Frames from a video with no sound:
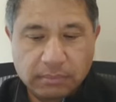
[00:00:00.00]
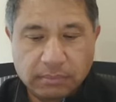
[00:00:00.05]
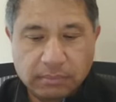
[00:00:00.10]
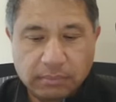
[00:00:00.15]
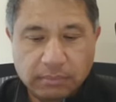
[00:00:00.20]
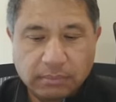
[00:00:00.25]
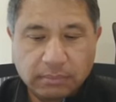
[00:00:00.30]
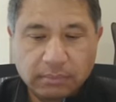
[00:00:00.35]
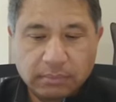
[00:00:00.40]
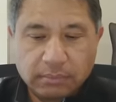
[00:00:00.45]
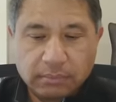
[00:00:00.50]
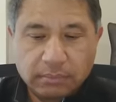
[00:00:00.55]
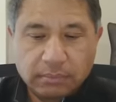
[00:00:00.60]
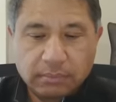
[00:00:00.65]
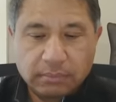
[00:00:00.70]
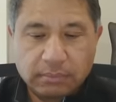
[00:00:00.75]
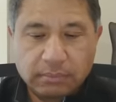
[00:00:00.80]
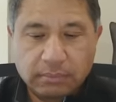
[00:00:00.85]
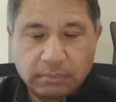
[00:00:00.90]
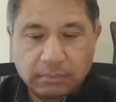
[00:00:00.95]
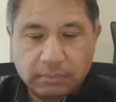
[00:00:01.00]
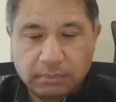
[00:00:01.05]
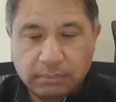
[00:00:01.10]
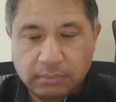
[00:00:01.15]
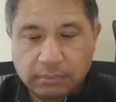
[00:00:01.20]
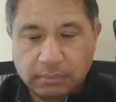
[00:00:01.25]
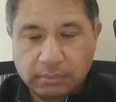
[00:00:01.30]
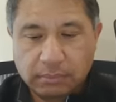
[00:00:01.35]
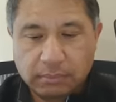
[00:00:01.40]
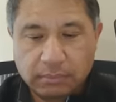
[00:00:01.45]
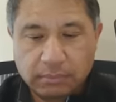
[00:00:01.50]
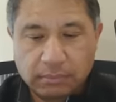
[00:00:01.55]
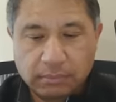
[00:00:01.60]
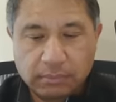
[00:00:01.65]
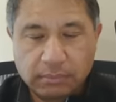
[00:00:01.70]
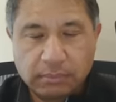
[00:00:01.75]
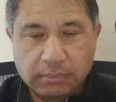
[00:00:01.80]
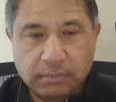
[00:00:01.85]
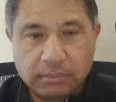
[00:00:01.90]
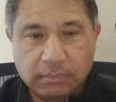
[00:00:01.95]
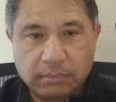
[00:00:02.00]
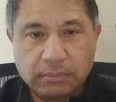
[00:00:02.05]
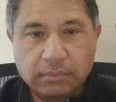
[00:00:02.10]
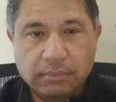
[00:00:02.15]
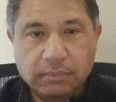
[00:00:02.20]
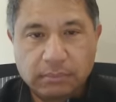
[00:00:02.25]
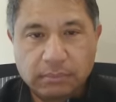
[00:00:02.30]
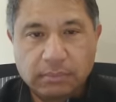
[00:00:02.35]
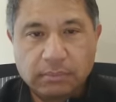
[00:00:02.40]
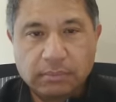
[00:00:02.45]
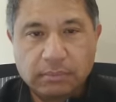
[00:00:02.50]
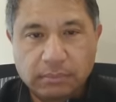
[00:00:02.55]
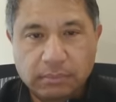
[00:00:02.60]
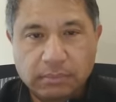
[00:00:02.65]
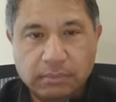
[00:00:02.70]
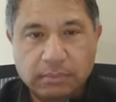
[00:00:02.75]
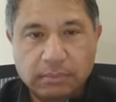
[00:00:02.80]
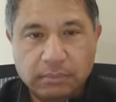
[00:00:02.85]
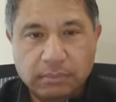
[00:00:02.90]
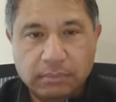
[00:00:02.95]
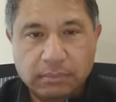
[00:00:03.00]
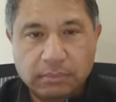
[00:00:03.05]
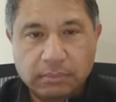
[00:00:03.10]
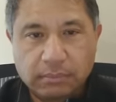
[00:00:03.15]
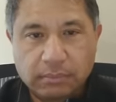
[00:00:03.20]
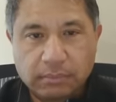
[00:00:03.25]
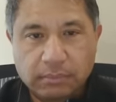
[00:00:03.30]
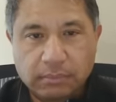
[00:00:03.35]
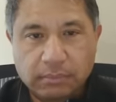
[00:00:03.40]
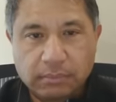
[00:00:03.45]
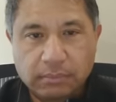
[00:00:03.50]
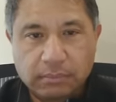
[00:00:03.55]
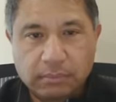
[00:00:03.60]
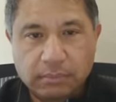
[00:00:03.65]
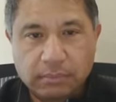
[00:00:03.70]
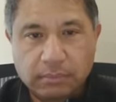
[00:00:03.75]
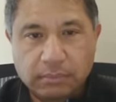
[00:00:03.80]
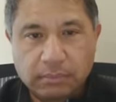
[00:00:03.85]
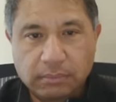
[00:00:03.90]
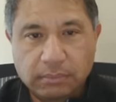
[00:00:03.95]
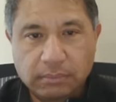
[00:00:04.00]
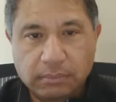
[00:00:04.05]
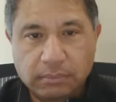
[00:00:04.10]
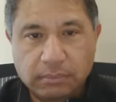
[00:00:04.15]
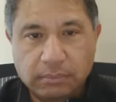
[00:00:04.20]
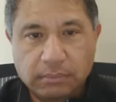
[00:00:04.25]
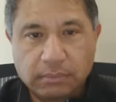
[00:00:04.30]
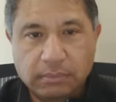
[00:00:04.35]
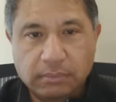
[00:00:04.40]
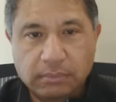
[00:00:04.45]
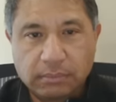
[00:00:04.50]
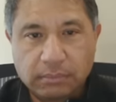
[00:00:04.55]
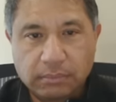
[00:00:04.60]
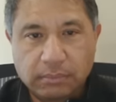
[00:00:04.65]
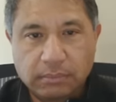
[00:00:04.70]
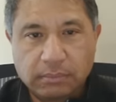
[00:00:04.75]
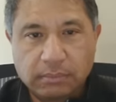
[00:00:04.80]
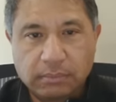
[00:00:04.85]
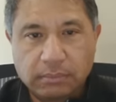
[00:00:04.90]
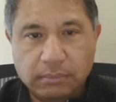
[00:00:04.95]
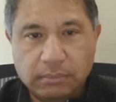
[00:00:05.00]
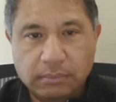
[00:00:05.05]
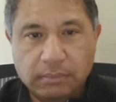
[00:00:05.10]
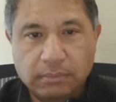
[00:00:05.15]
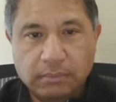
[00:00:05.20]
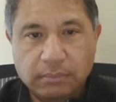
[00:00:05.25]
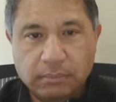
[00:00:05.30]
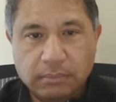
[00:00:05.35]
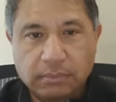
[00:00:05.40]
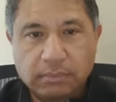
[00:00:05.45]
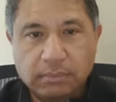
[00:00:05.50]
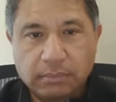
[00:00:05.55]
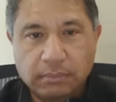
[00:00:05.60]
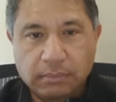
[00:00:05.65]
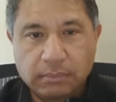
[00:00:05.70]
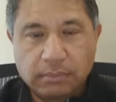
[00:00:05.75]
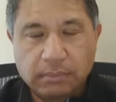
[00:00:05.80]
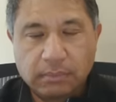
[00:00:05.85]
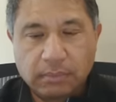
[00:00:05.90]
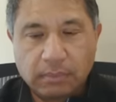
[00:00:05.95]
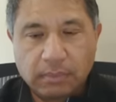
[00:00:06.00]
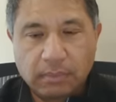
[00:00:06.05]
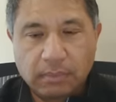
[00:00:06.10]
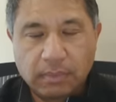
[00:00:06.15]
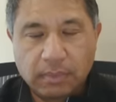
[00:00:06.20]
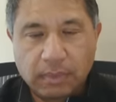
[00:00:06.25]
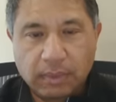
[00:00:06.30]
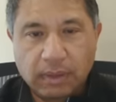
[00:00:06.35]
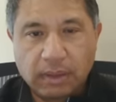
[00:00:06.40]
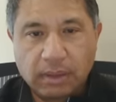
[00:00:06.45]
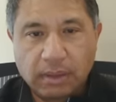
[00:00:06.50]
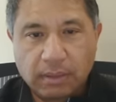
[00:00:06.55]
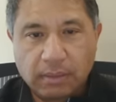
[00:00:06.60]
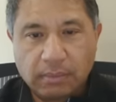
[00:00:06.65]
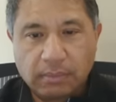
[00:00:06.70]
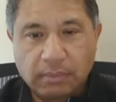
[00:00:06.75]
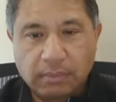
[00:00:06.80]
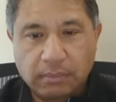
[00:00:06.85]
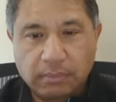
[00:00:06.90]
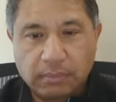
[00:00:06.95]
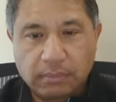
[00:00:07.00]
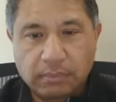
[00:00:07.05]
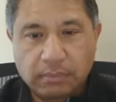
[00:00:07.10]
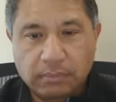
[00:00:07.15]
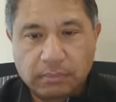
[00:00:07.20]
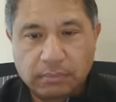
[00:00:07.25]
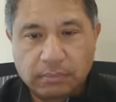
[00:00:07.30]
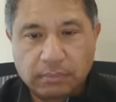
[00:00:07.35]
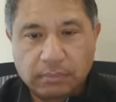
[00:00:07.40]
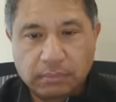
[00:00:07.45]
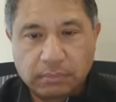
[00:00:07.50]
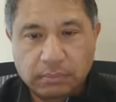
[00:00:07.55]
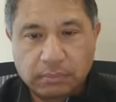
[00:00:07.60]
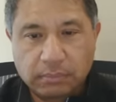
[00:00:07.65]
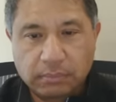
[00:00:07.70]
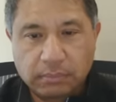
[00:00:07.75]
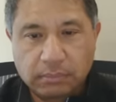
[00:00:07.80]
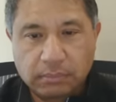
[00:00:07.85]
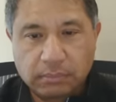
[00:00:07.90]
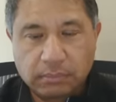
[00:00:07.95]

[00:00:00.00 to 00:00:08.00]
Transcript: No words are spoken by the person on screen.